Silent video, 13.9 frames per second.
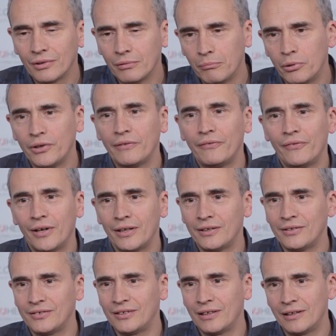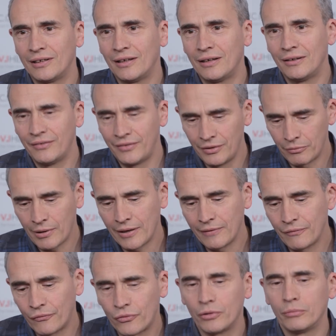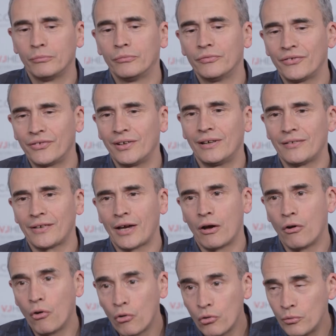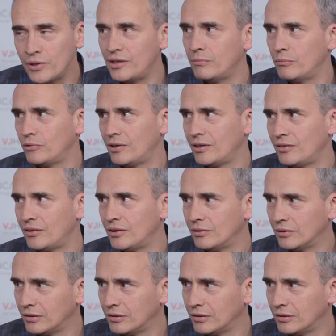bona fide CLL derived from cells that are already mutated,